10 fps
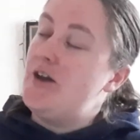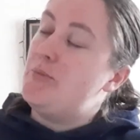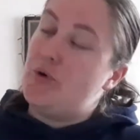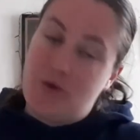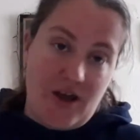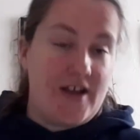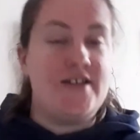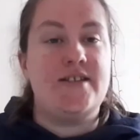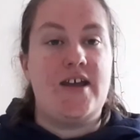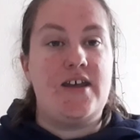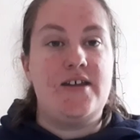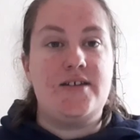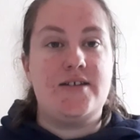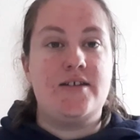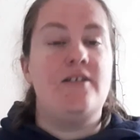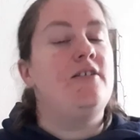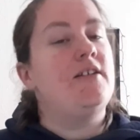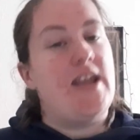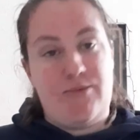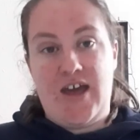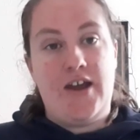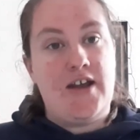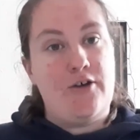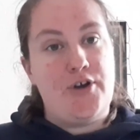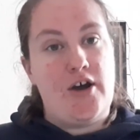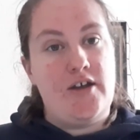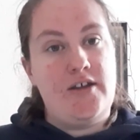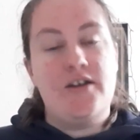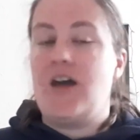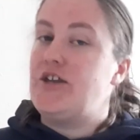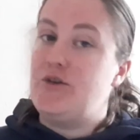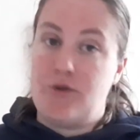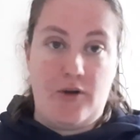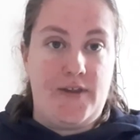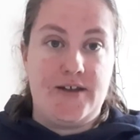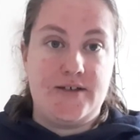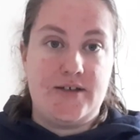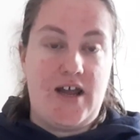But all I can say is keep your head held high and you've got this.